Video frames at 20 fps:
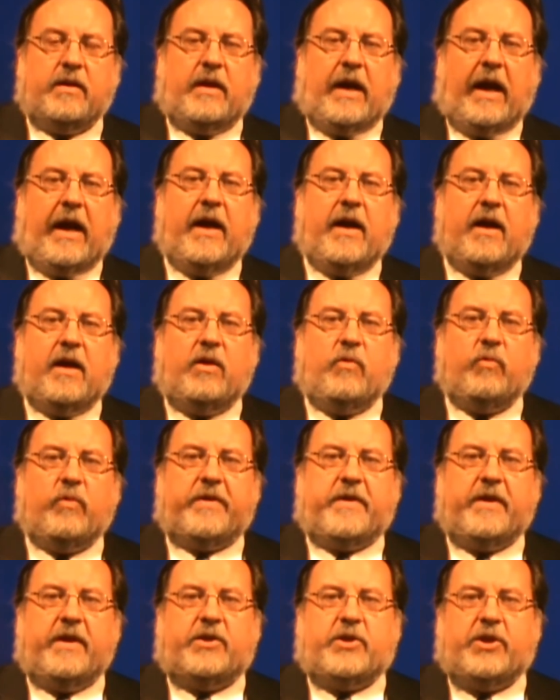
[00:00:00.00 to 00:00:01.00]
and
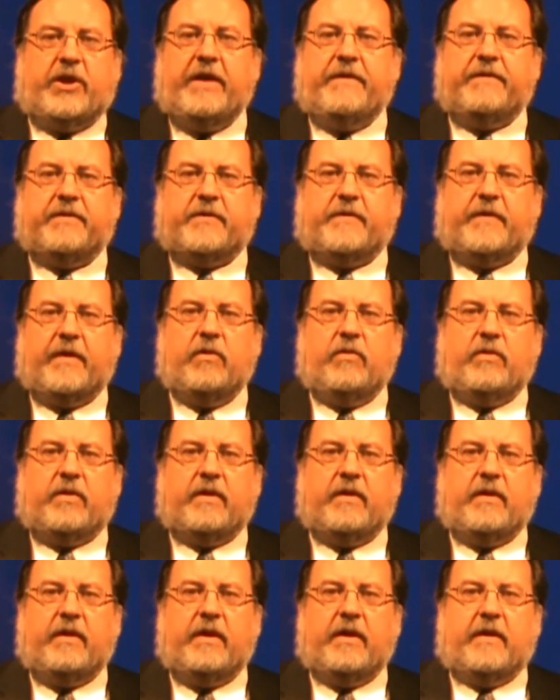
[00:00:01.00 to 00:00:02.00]
with the Chief's vote
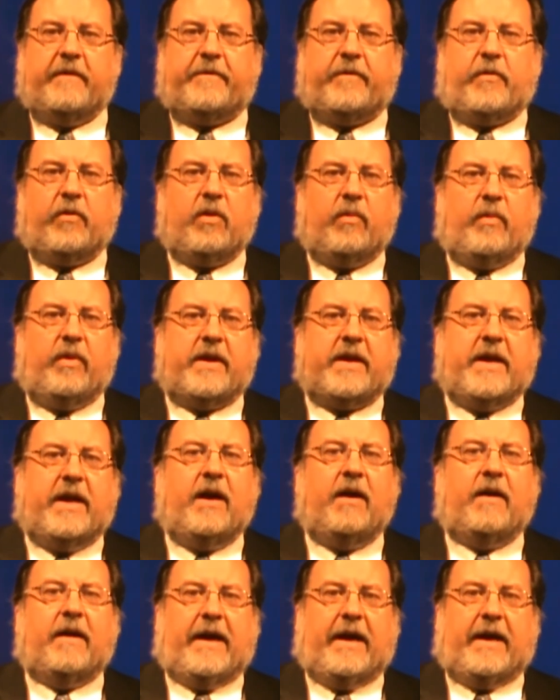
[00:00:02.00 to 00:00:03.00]
in the Affordable
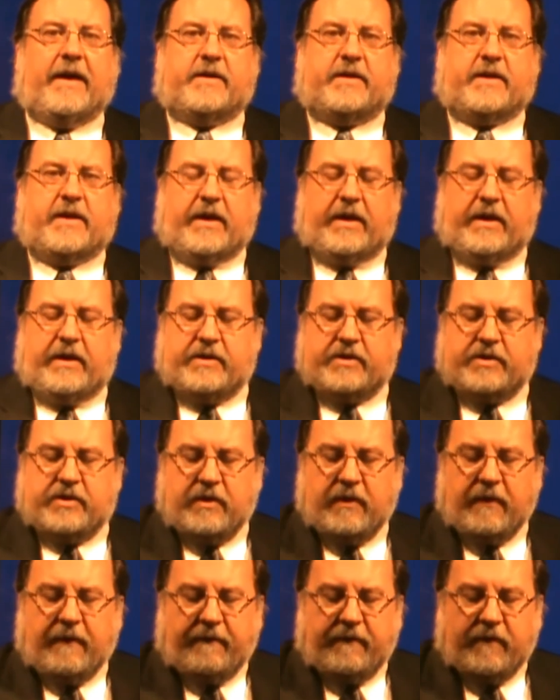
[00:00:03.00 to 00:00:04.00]
Care Act case,
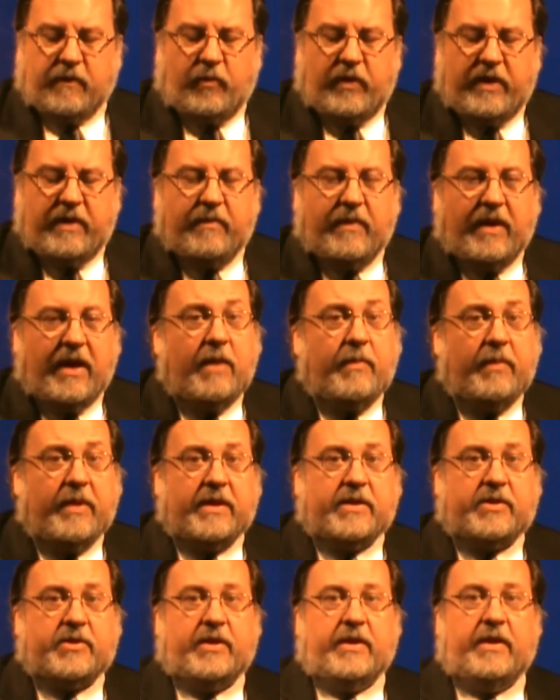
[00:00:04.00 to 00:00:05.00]
we may
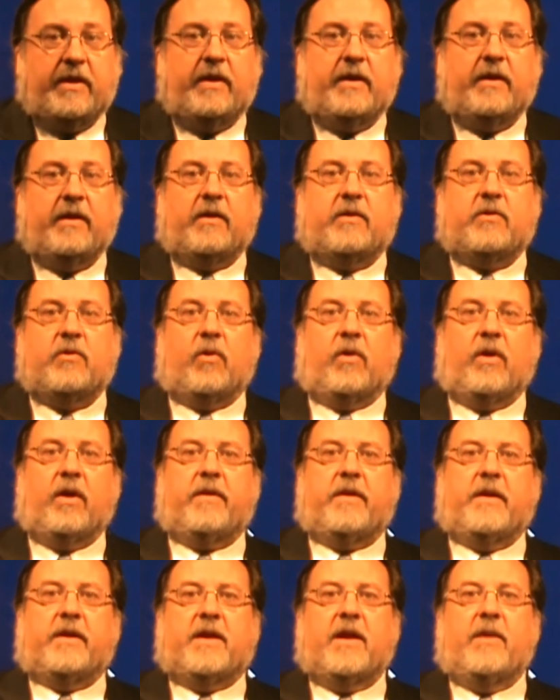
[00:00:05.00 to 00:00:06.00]
be seeing a
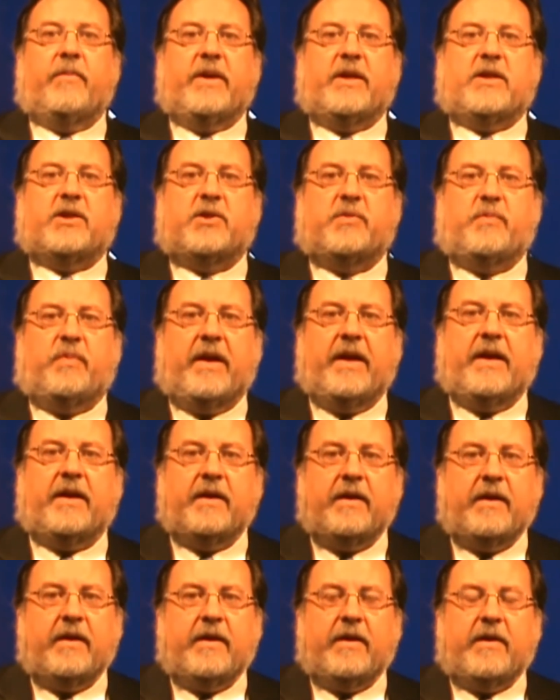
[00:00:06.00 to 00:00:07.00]
court that can be
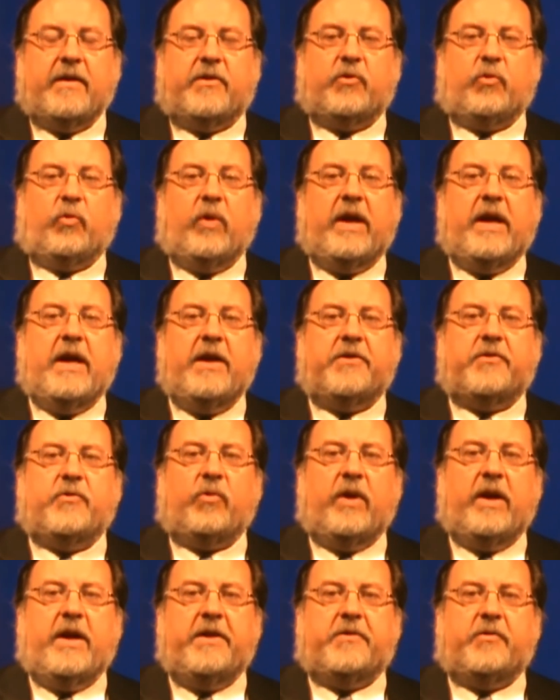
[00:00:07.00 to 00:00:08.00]
split
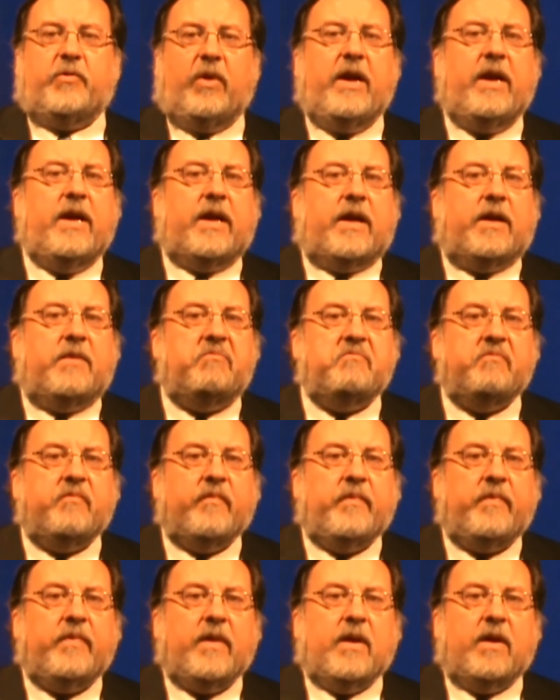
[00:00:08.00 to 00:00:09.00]
3-3-3,
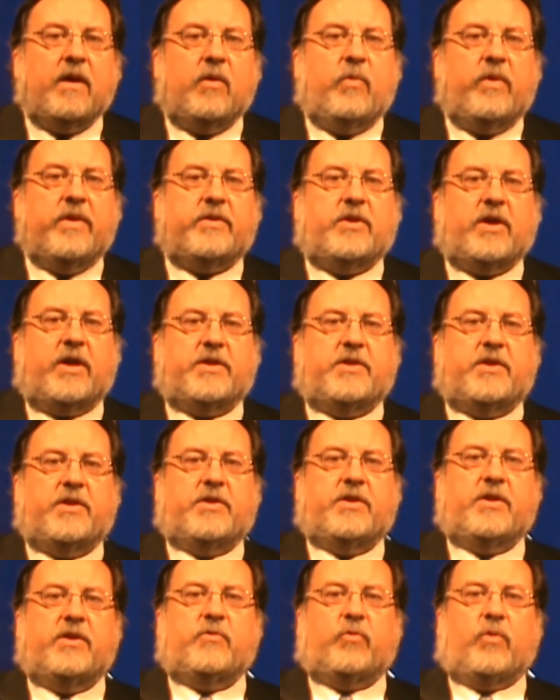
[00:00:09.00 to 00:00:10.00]
with
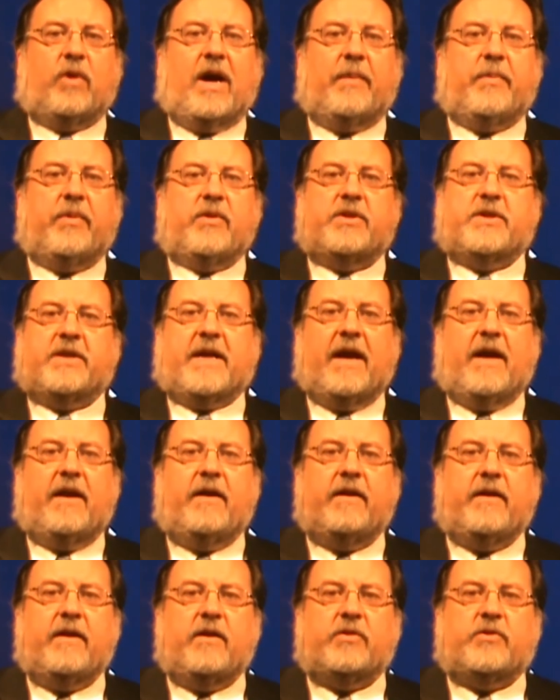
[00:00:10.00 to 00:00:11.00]
Justices Roberts,
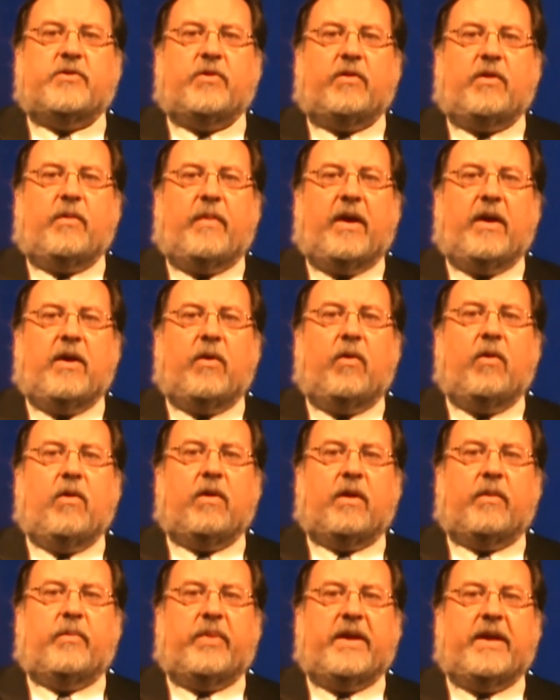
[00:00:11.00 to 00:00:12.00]
Kennedy, and
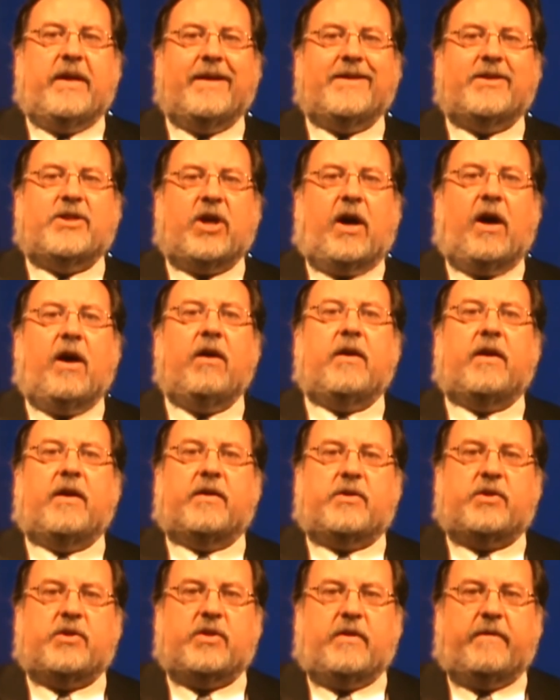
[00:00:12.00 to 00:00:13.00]
Sotomayor being
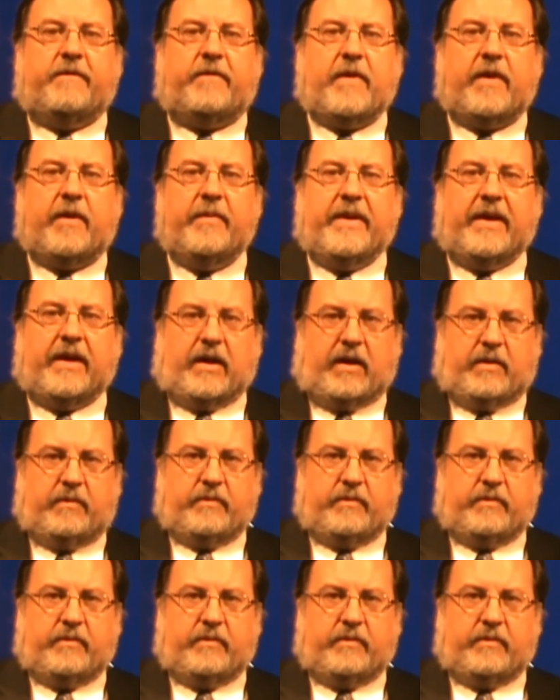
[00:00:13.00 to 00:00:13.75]
targets for the middle.